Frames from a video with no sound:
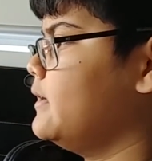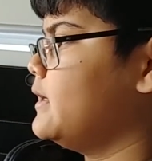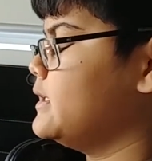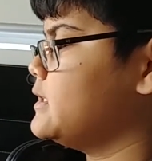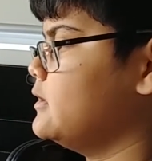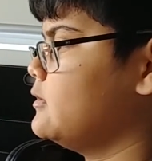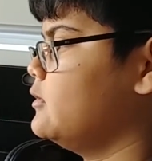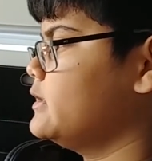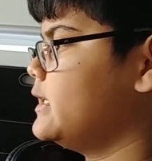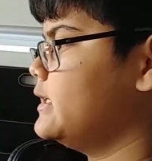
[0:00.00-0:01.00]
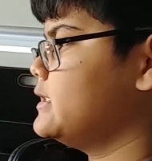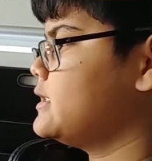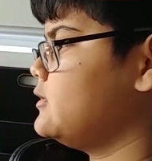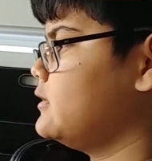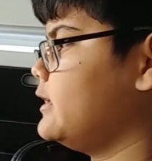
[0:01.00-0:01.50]
Okay, so Cortana
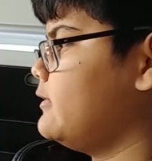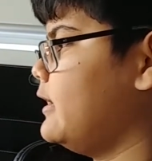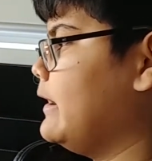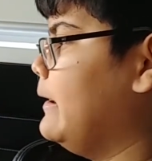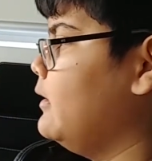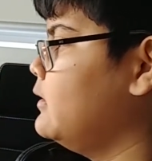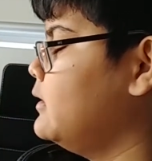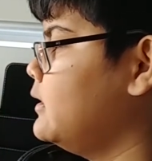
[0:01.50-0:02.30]
is talking right now.